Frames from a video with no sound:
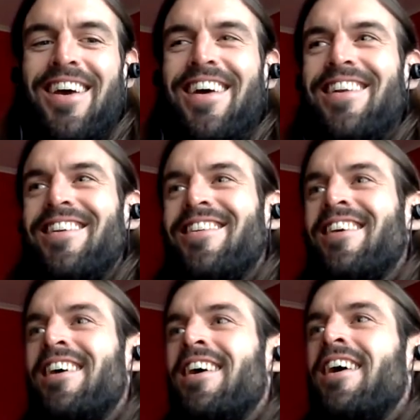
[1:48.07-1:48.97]
And
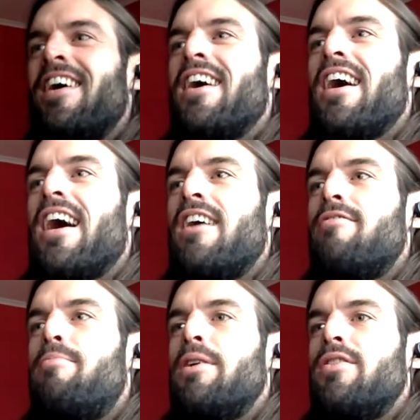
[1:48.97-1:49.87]

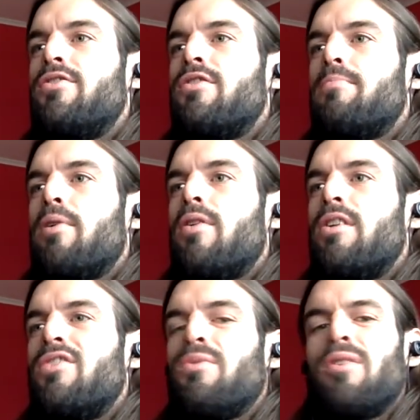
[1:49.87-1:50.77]
I've been to
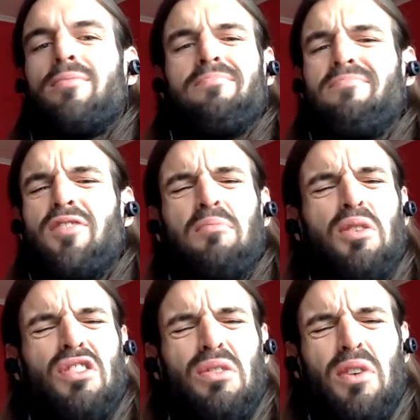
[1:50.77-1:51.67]
parties where the
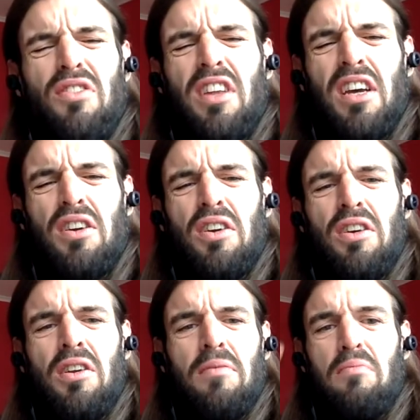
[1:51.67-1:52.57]
music wasn't that
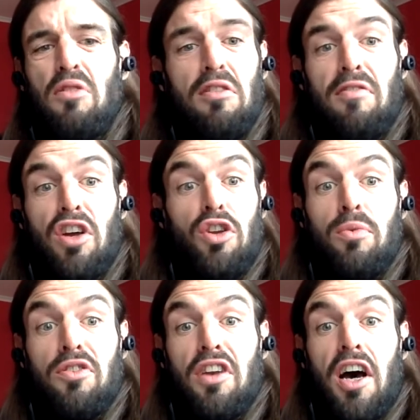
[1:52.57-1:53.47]
good, the venue
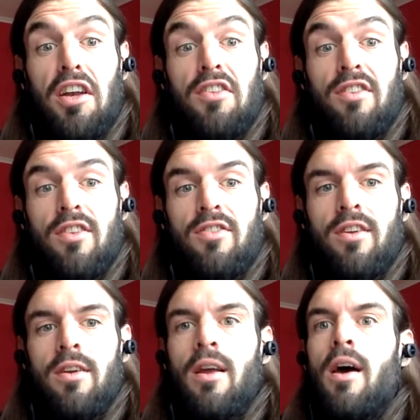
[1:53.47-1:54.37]
was
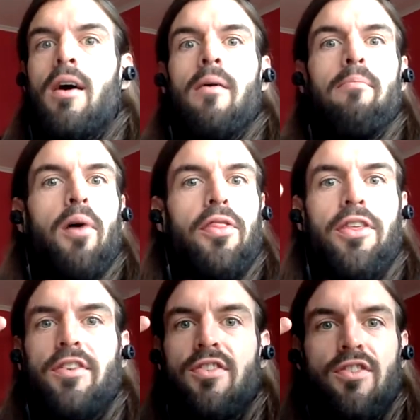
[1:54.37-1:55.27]
non-existent, but
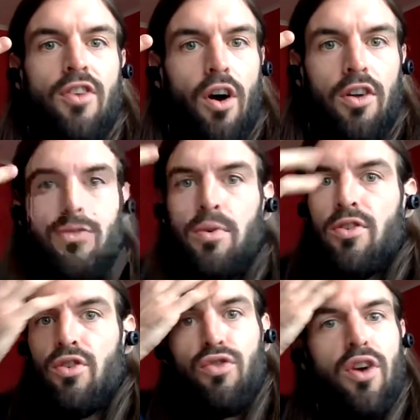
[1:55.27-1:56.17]
the sauce
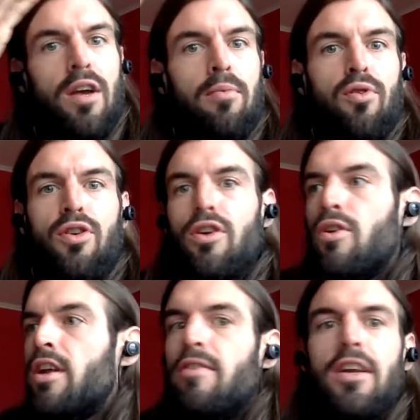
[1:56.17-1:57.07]
was incredible. You
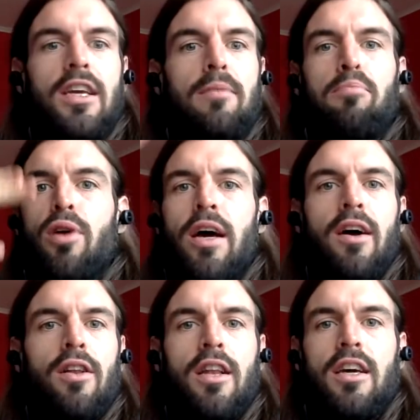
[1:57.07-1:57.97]
don't even need bread.
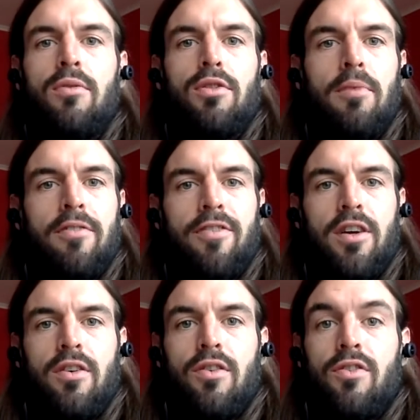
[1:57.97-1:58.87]
I'll lick it with my
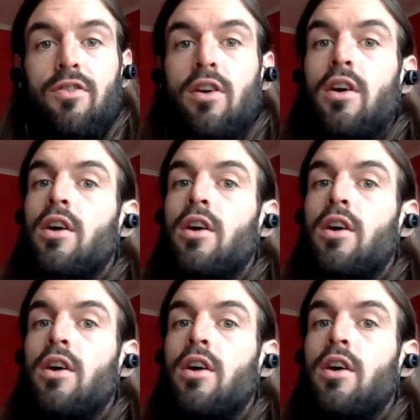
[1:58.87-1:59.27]
fingers.